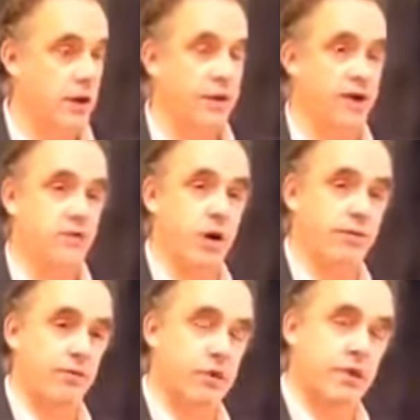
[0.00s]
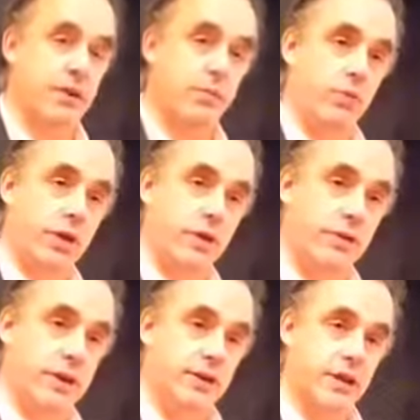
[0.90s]
And that's why, for example, one of the
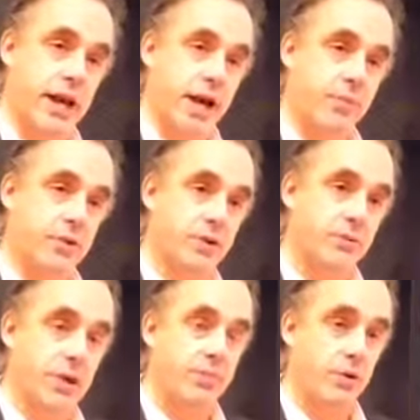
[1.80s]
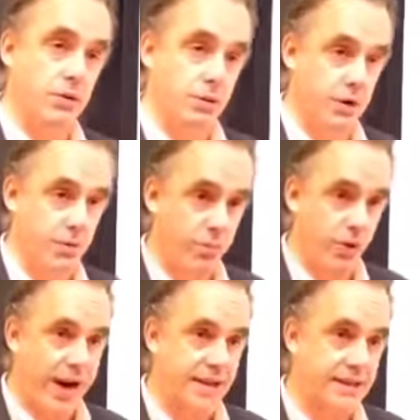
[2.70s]
things that happens to people who are
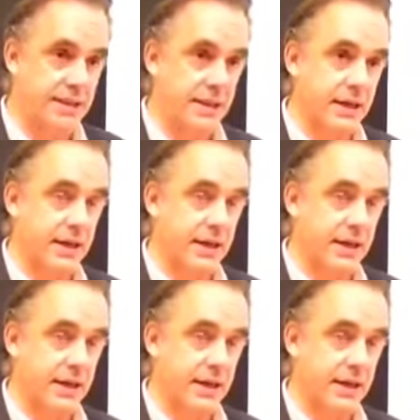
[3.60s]
depressed